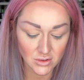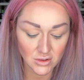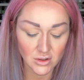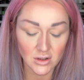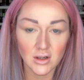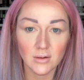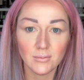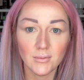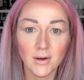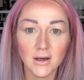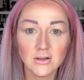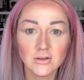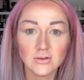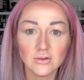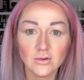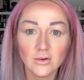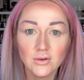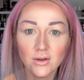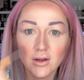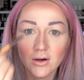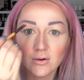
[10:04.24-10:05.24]
just going to make
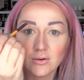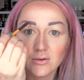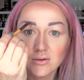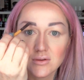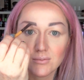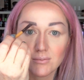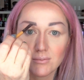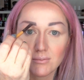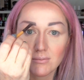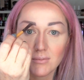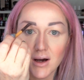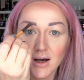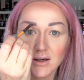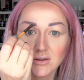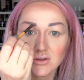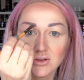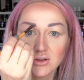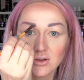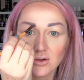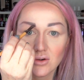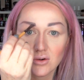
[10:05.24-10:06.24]
sure those
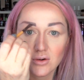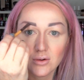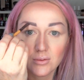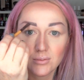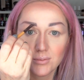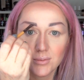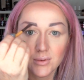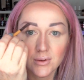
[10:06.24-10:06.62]
match up.